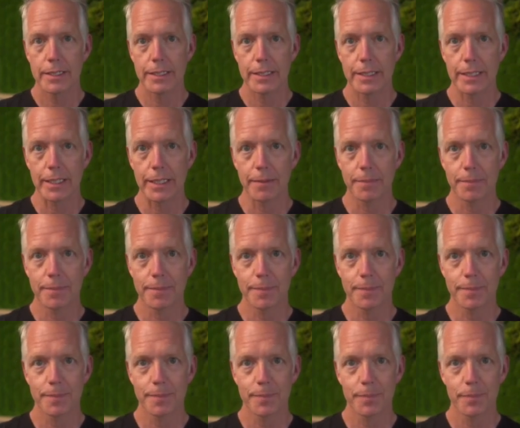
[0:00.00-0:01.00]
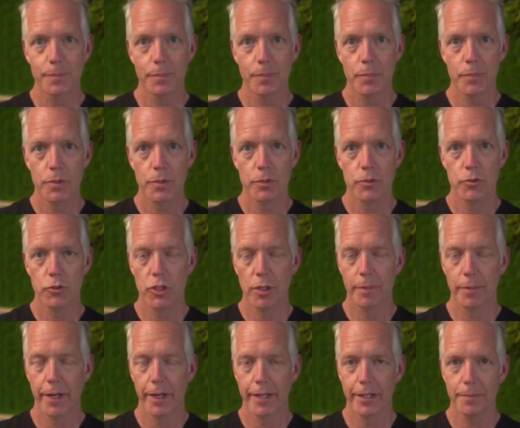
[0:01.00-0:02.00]
D. G
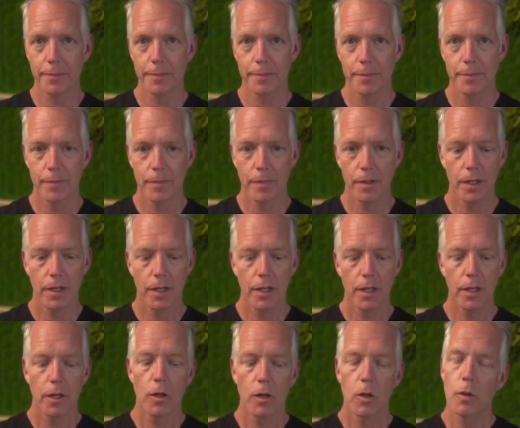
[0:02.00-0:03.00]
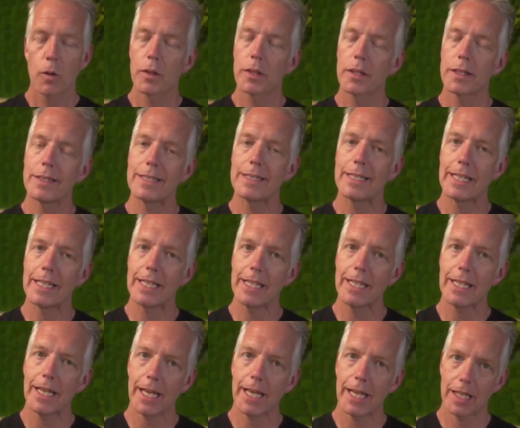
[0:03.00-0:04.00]
minor, the
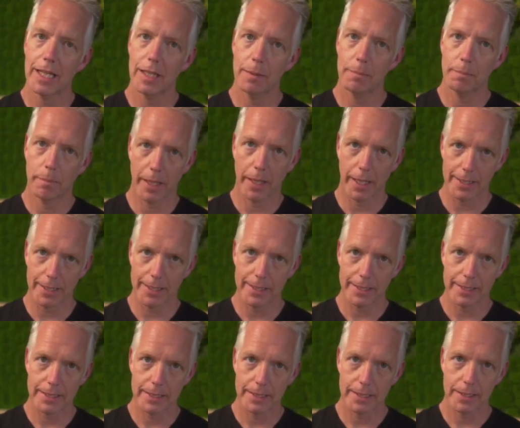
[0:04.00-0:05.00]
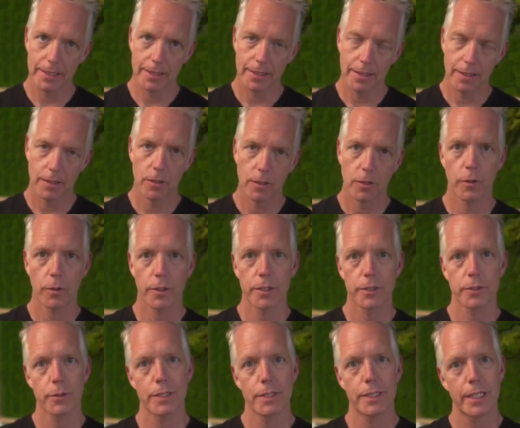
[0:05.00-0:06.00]
D and the bass going
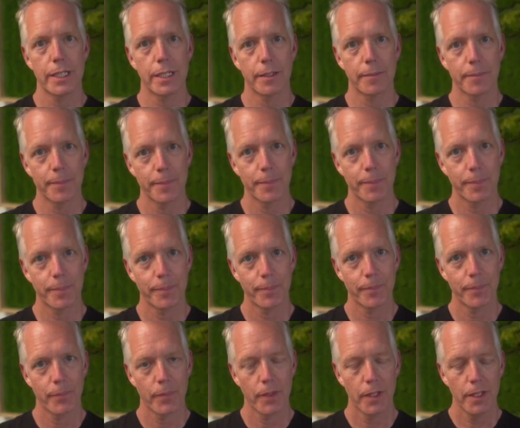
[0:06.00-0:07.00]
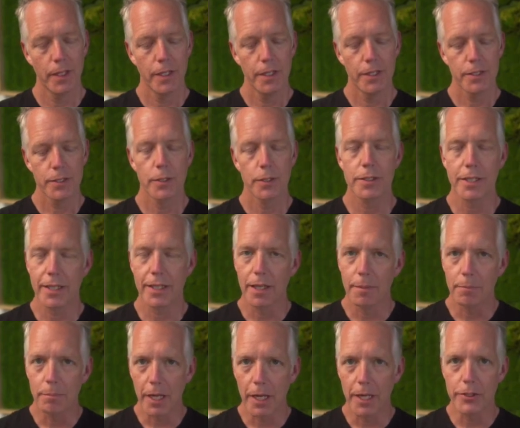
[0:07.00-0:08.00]
to a D. So it's got that
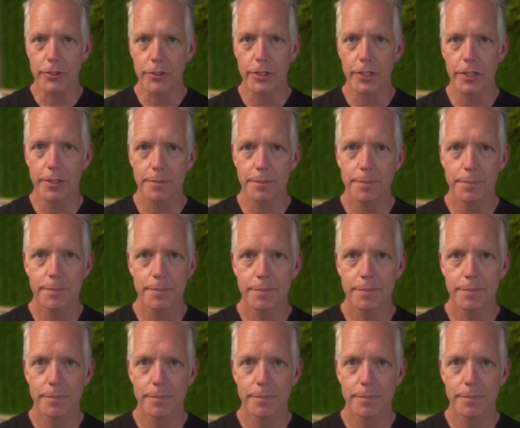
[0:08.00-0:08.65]
major.